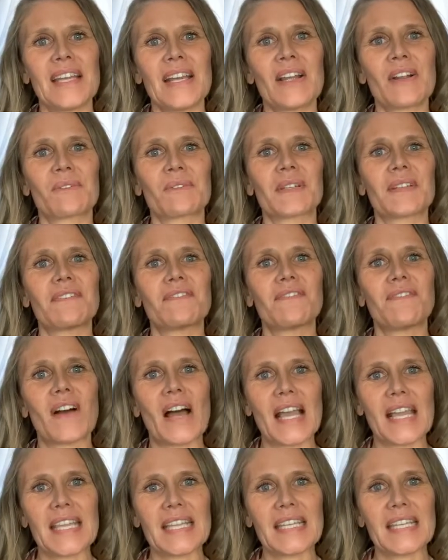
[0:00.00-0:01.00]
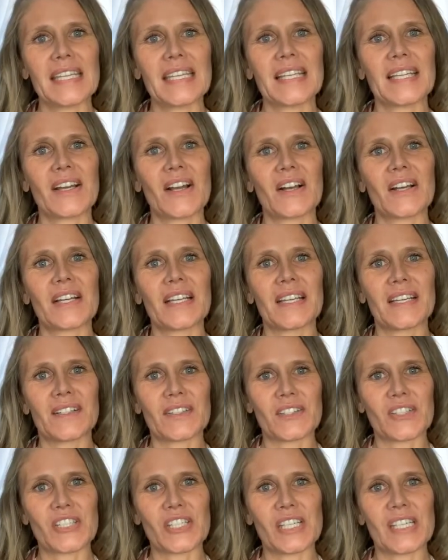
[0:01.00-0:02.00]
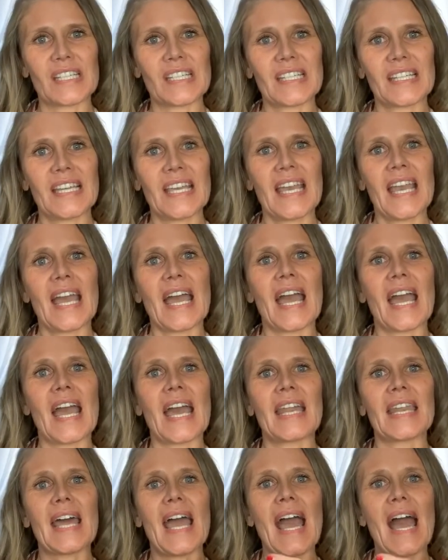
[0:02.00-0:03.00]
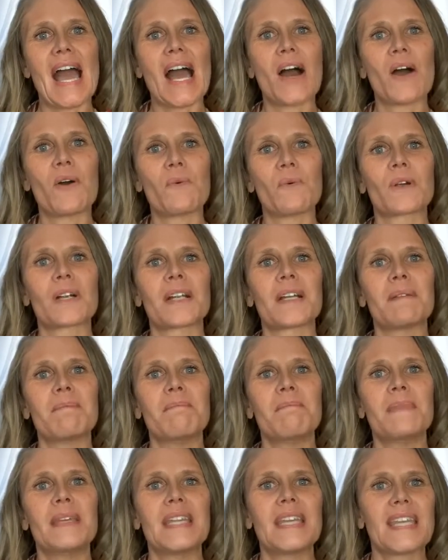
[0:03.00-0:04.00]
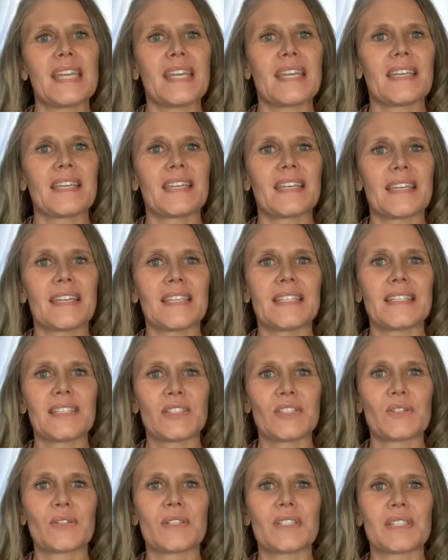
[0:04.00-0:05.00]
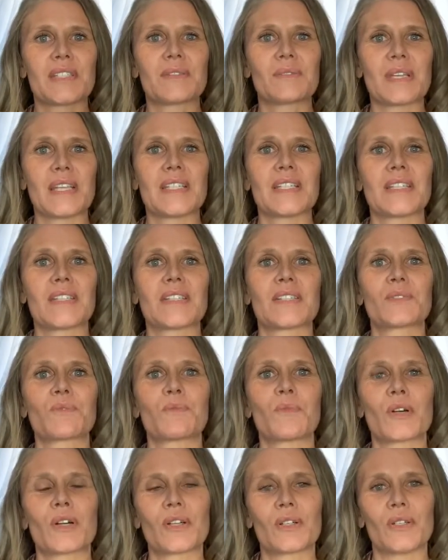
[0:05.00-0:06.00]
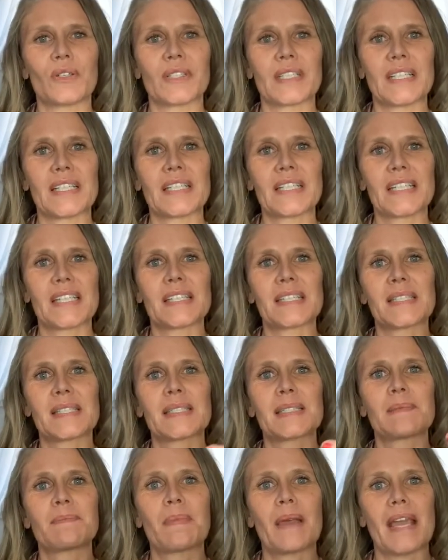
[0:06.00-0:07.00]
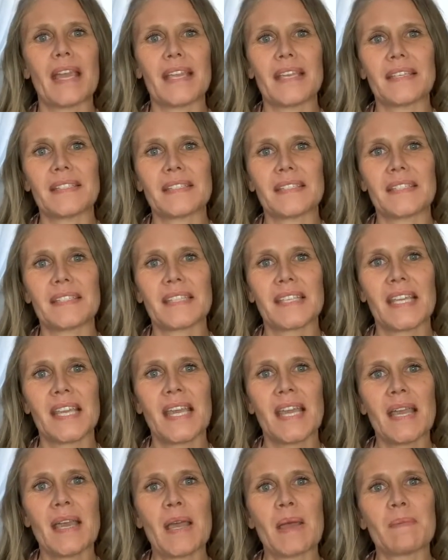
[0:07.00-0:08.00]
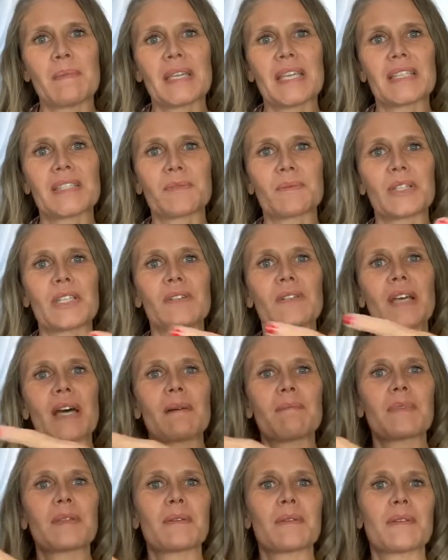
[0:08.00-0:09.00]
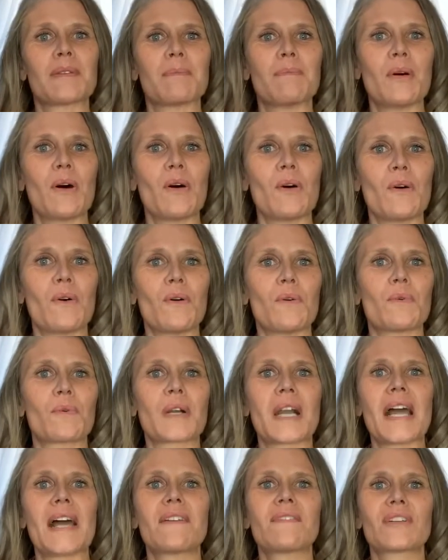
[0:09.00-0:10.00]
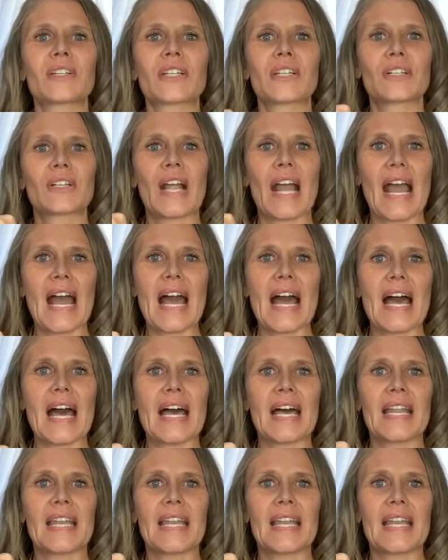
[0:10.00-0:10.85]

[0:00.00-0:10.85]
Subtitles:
refining our energy and how we're emitting into this world, into this space. Because when you come to the pole, wherever you're at,